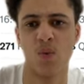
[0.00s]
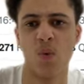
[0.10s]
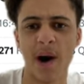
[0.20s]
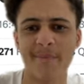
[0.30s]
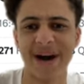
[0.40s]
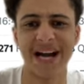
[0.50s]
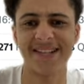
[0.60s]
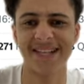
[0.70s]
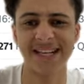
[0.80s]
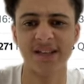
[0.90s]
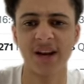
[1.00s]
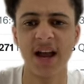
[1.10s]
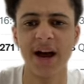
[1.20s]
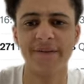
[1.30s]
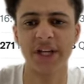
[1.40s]
one bad
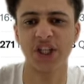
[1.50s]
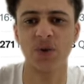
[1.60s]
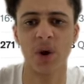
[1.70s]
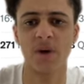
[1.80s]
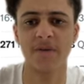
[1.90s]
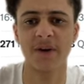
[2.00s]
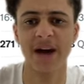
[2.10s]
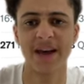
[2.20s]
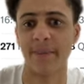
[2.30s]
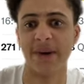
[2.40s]
season and finished 12th that